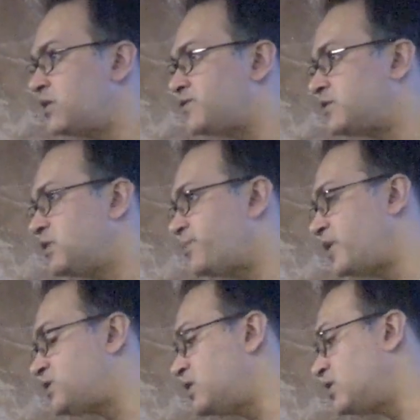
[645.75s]
if the
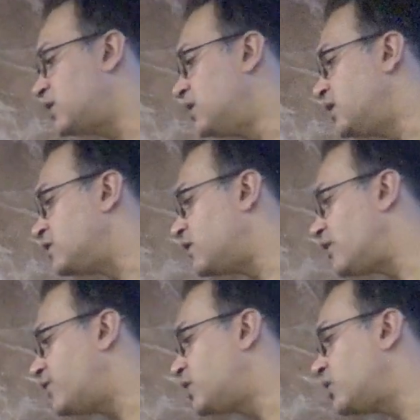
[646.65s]
patient is
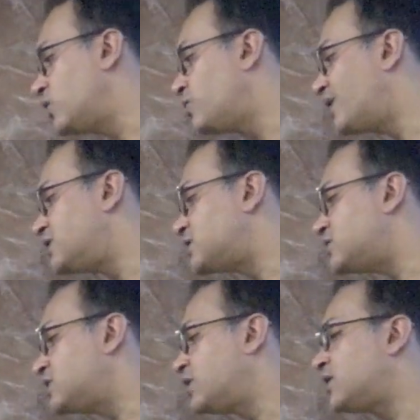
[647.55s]
referred to you by the
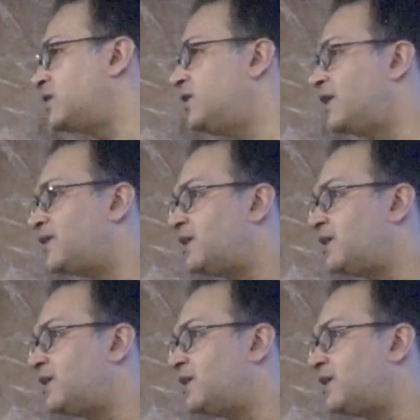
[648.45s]
surgical colleague and